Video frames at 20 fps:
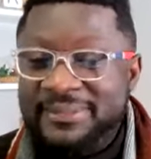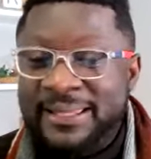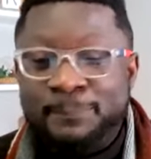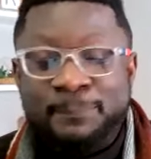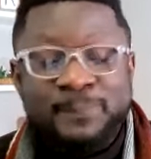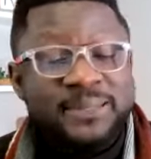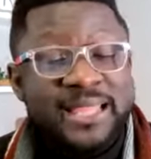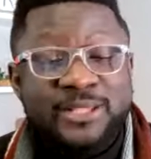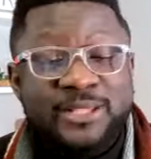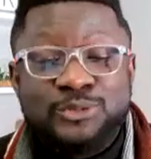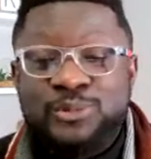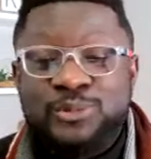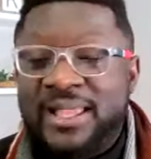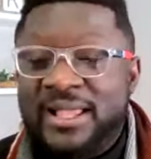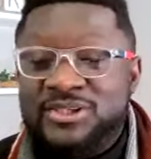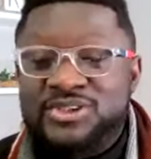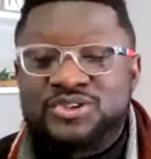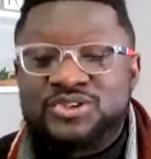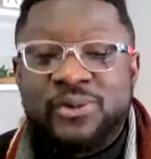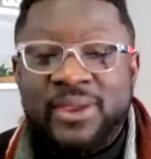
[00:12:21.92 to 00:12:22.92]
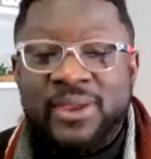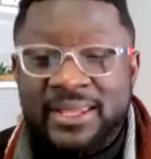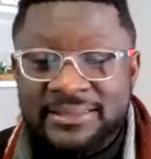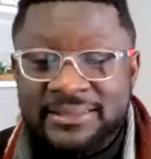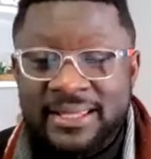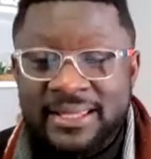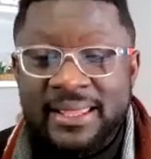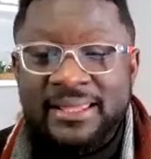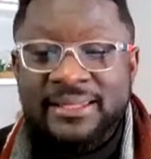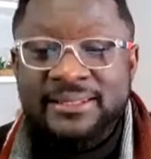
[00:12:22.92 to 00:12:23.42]
played to their
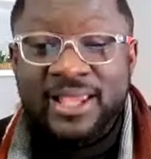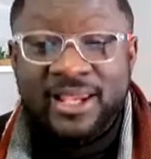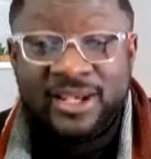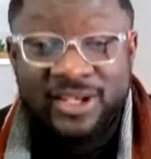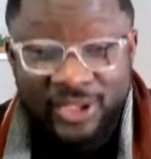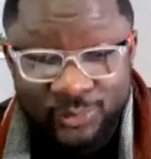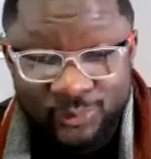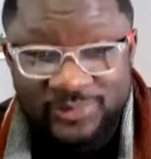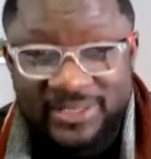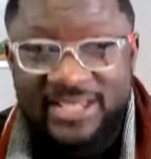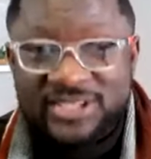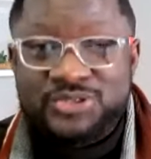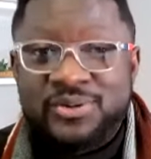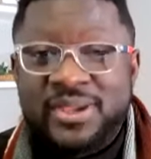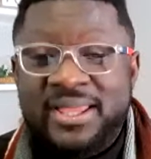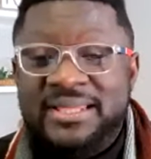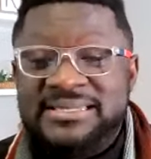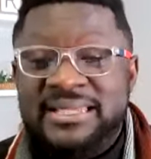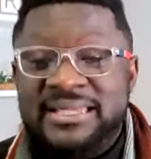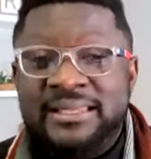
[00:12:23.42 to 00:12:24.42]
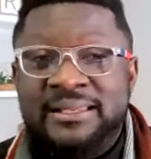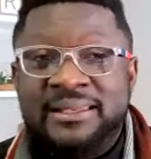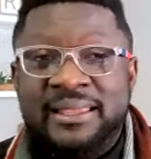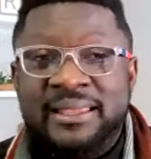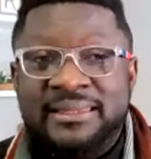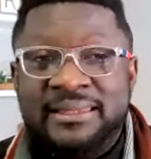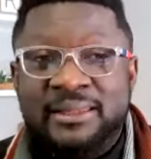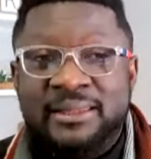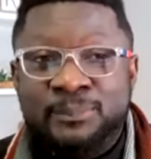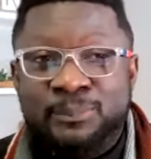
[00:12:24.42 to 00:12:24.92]
strength. They knew their strength is
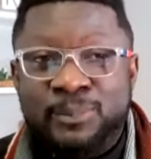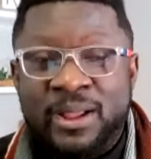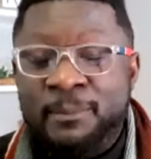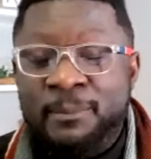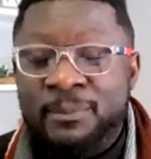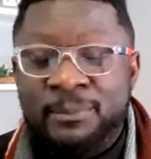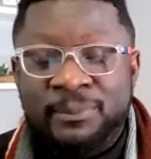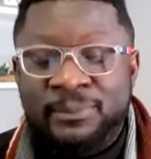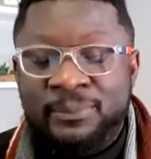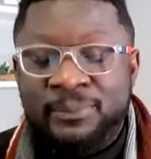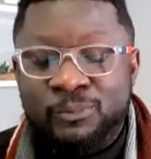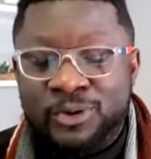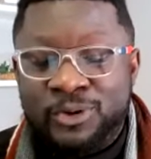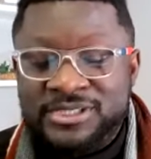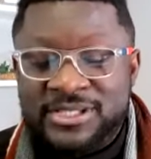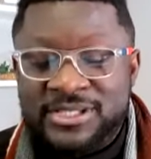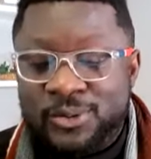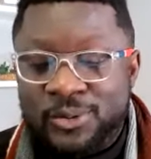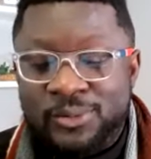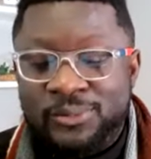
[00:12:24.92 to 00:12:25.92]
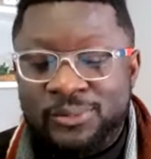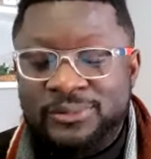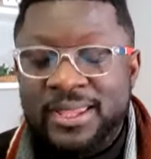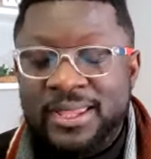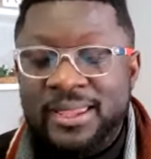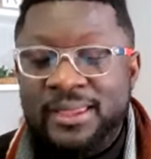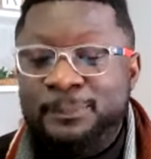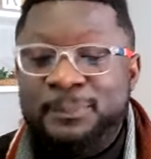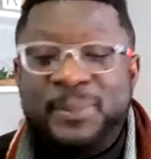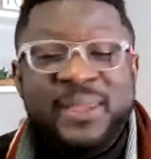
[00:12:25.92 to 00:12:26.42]
in what's it called?
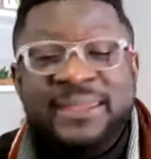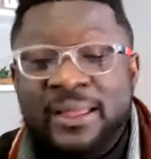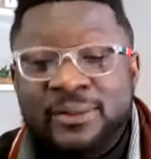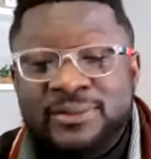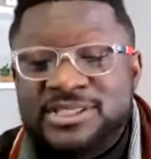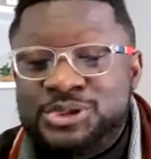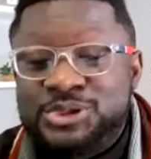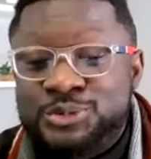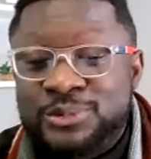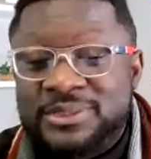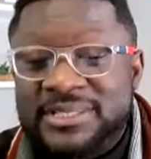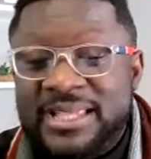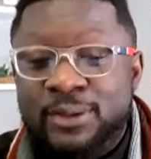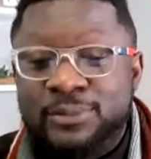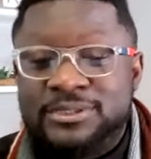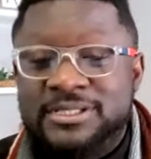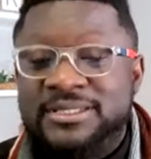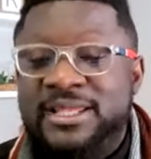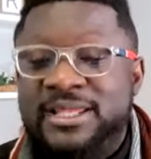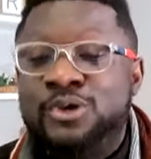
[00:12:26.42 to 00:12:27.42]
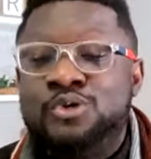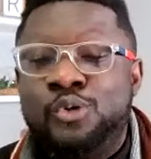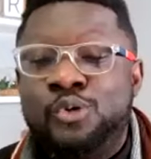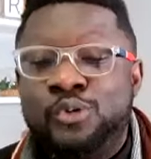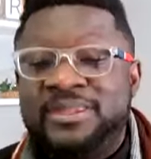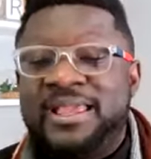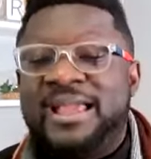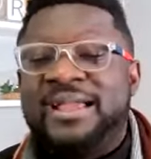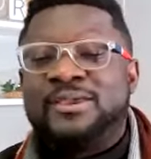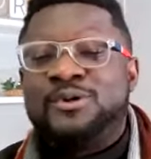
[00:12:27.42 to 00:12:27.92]
Penalty shootout. They know
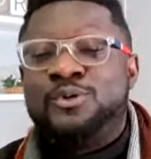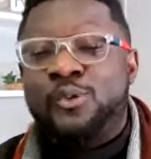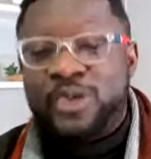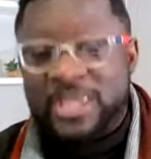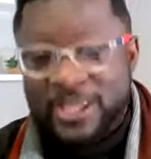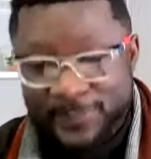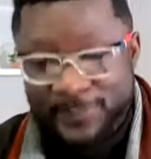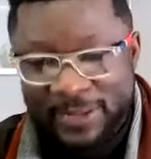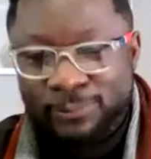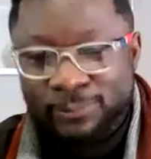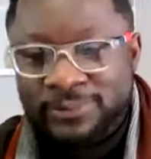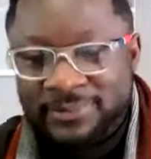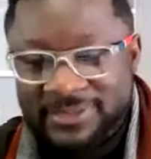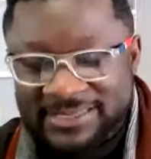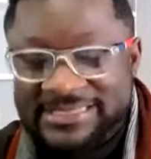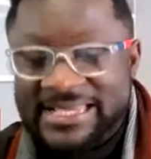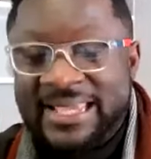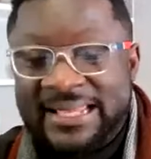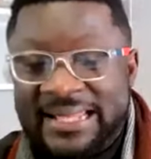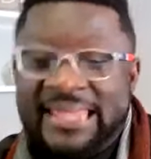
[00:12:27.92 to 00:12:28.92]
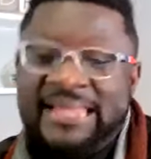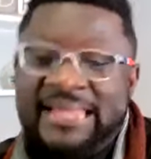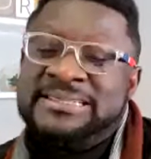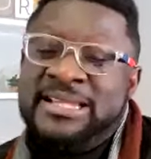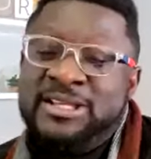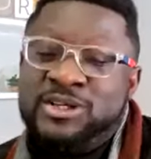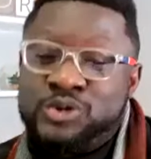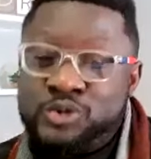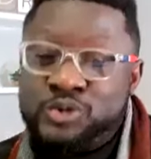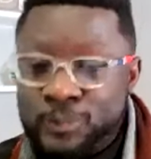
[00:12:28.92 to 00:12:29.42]
their goalkeeper will take like at
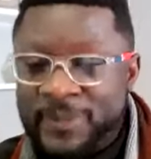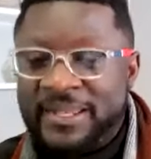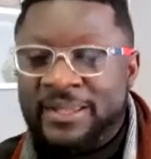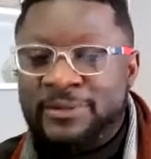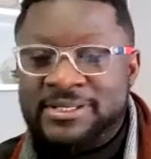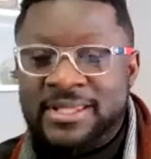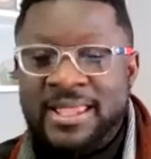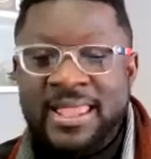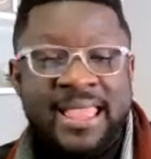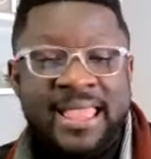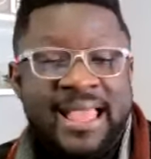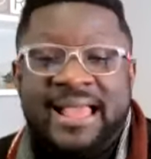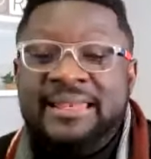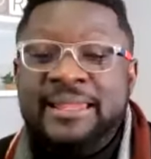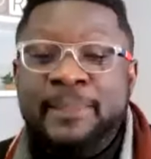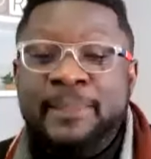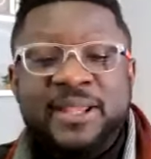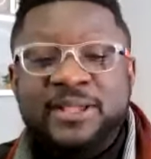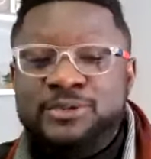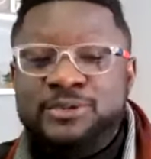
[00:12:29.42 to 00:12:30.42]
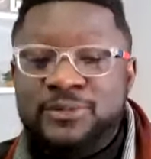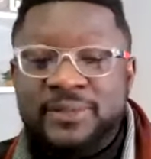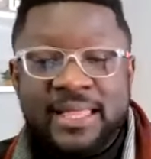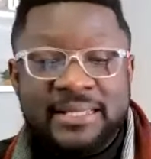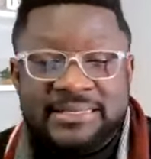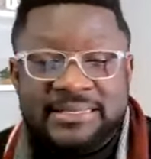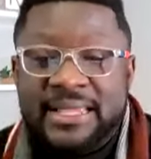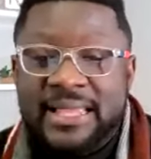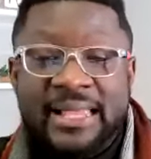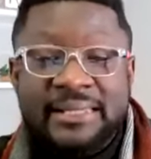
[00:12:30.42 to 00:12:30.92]
least 2 penalties, and they played to
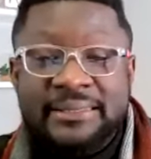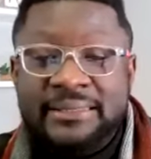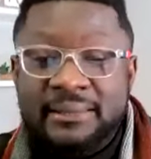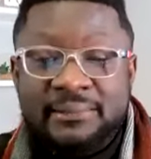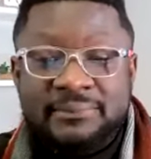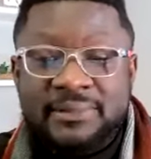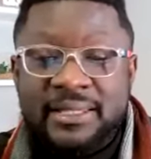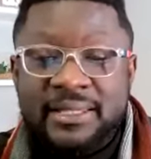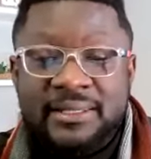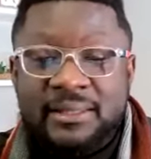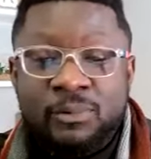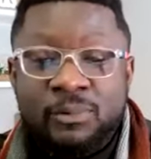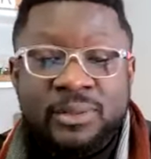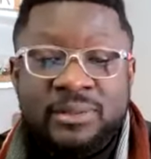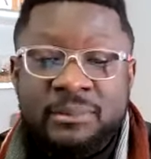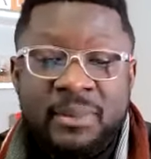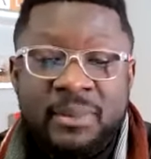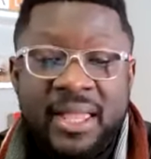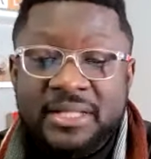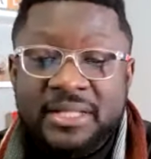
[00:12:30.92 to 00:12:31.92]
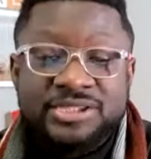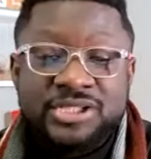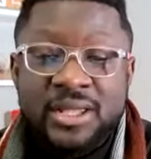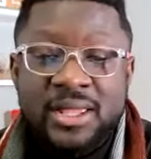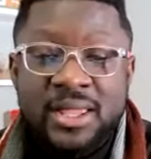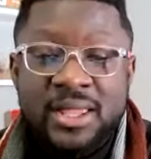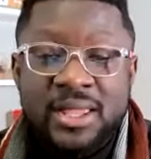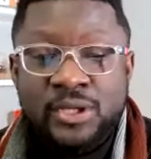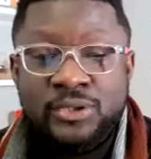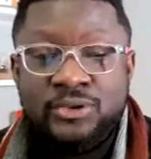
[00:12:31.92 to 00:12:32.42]
that, and they won the match.
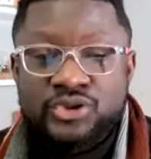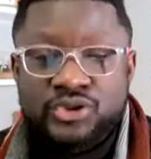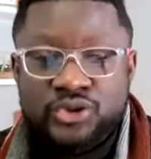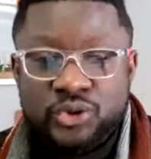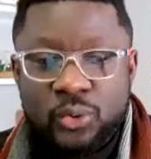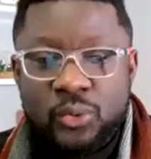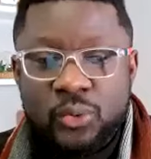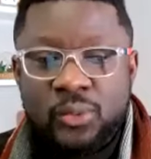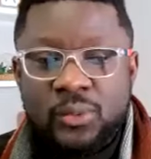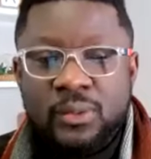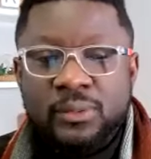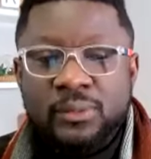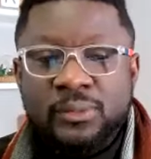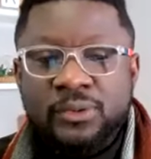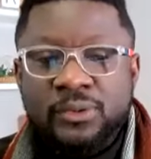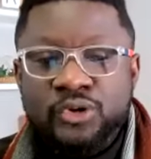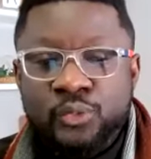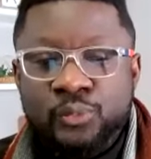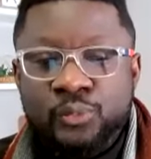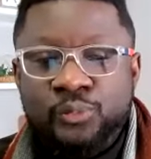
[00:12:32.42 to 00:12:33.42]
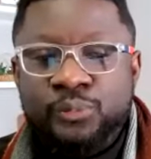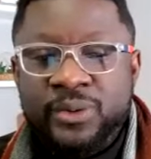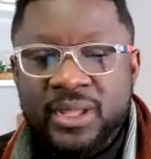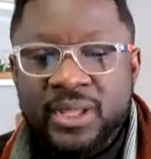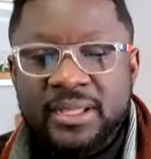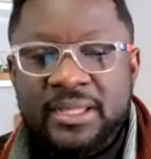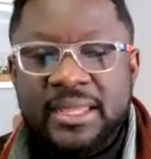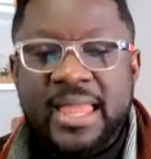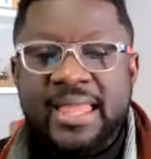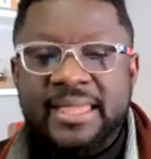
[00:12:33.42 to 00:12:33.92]
So you
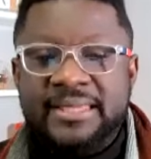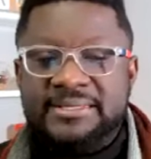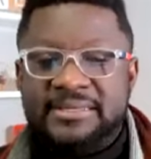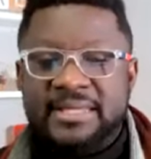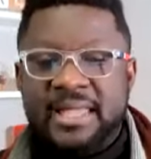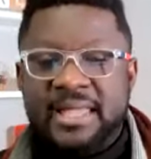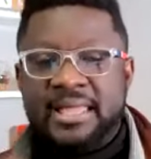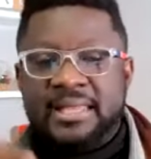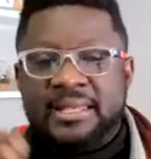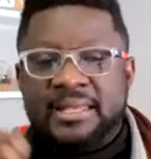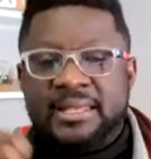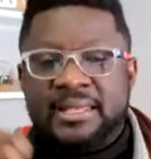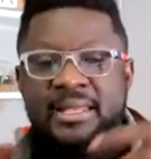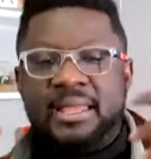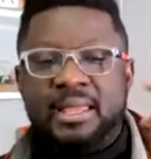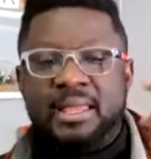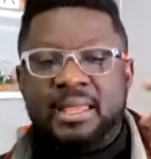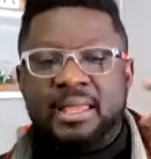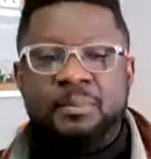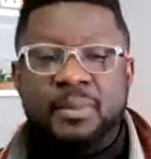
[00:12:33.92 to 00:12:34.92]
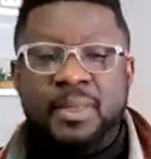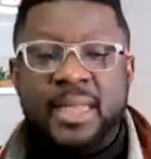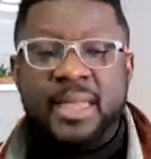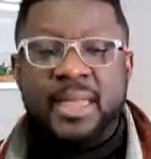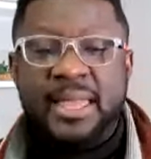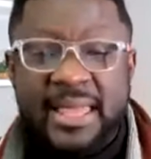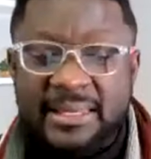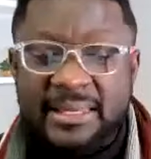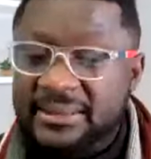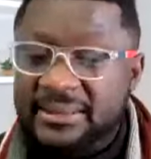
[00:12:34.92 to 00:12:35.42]
realize that,
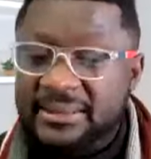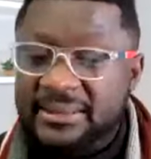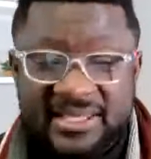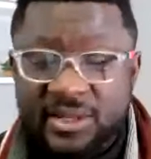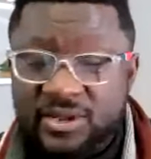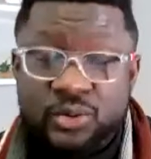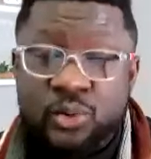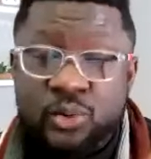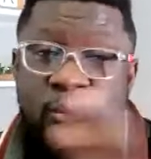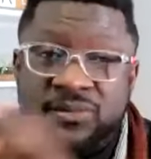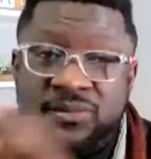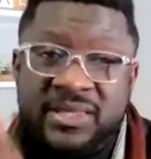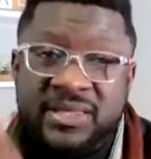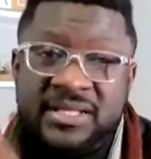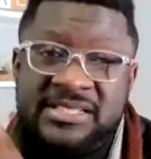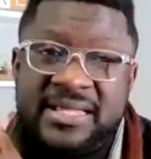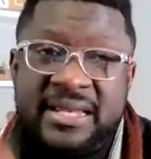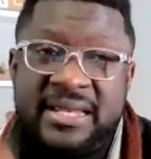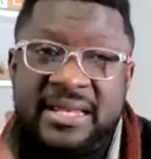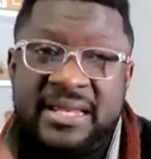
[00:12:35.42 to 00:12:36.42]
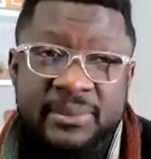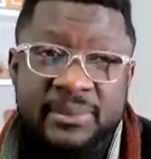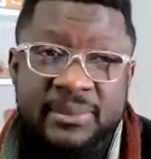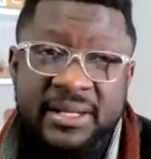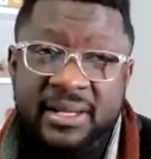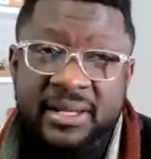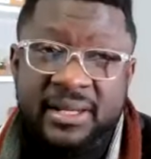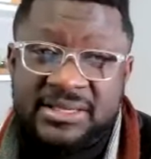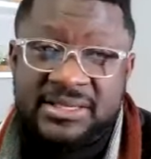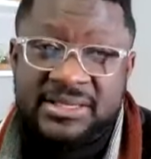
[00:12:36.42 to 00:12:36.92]
and this whole thing started
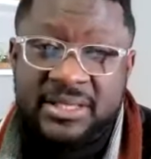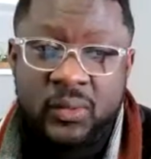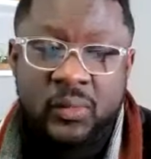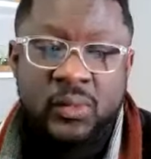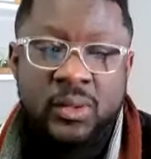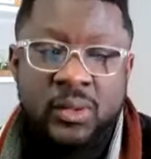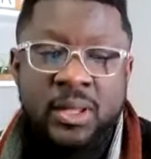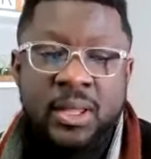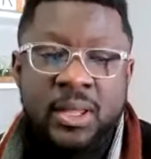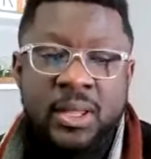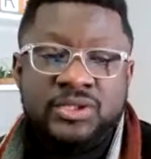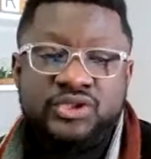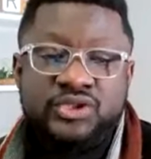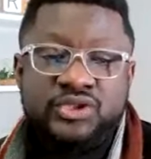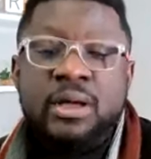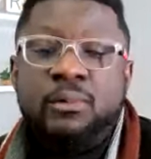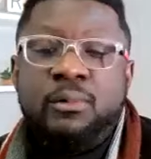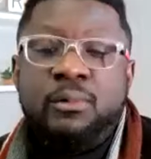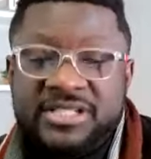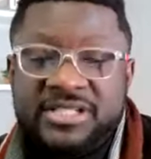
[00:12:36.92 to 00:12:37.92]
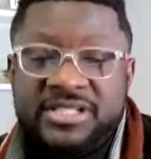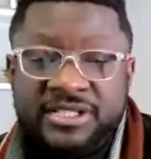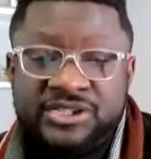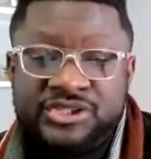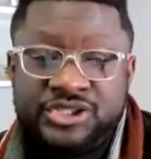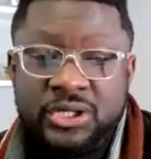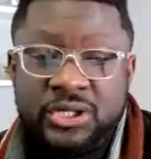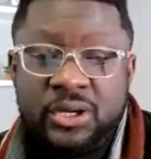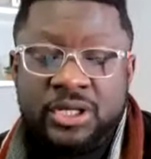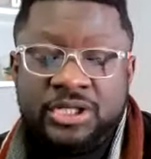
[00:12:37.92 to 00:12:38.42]
many years ago. So I was in
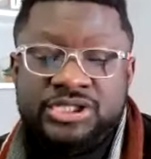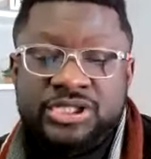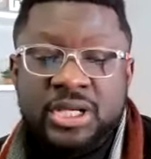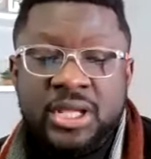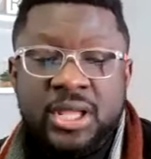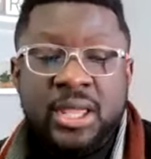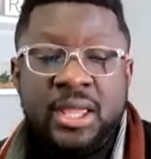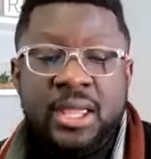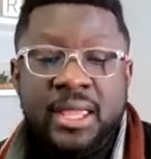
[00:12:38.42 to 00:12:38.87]
church.